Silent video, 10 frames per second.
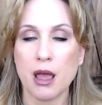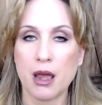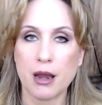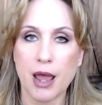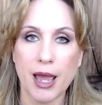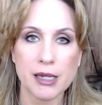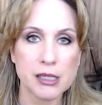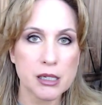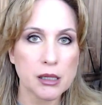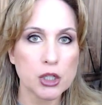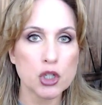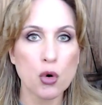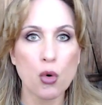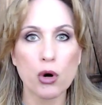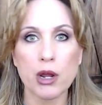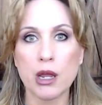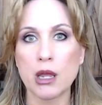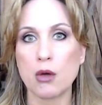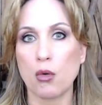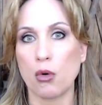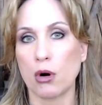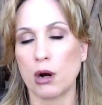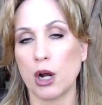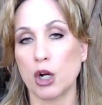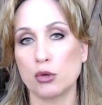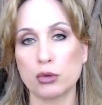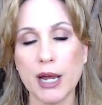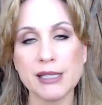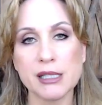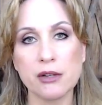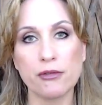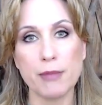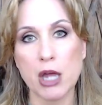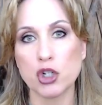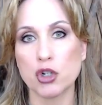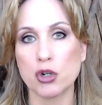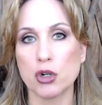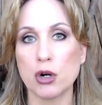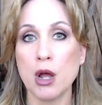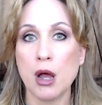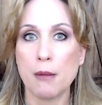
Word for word: an escalatory or aggressive measure